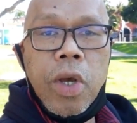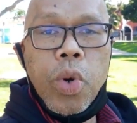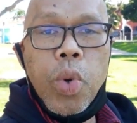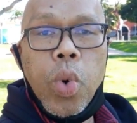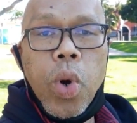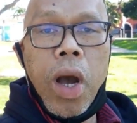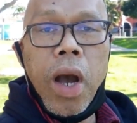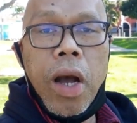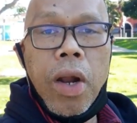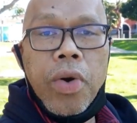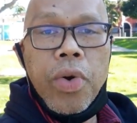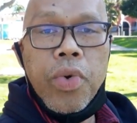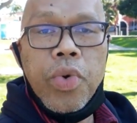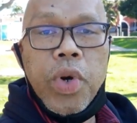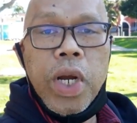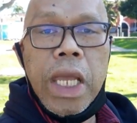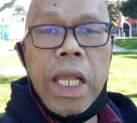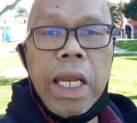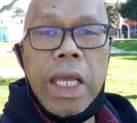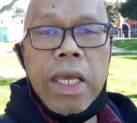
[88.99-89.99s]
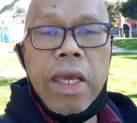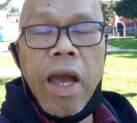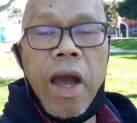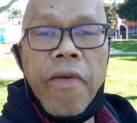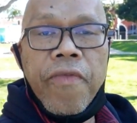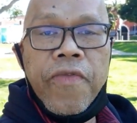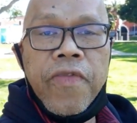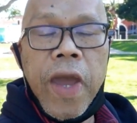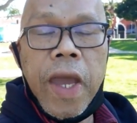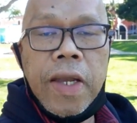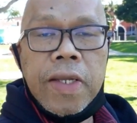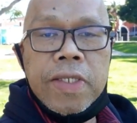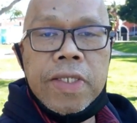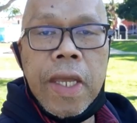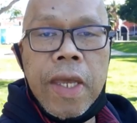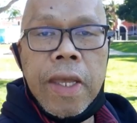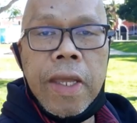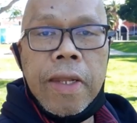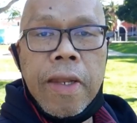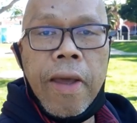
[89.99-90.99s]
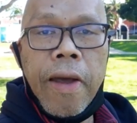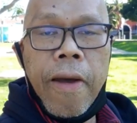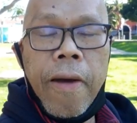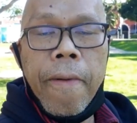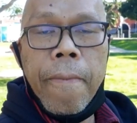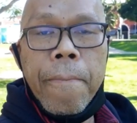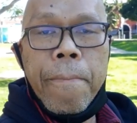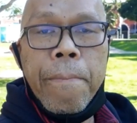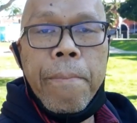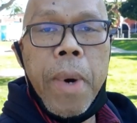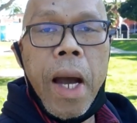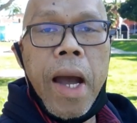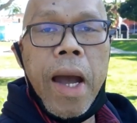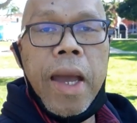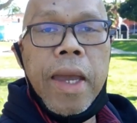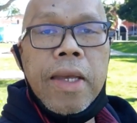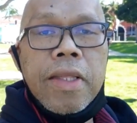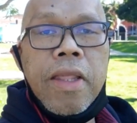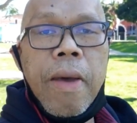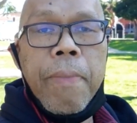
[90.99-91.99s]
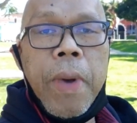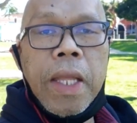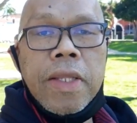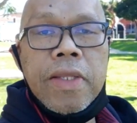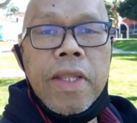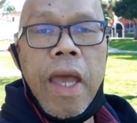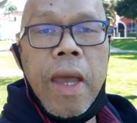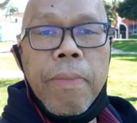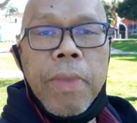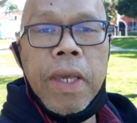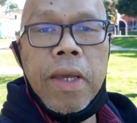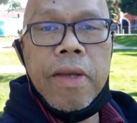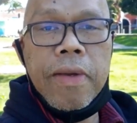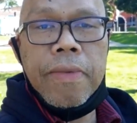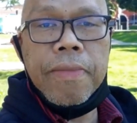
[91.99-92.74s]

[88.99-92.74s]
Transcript: who are really affected by the pandemic.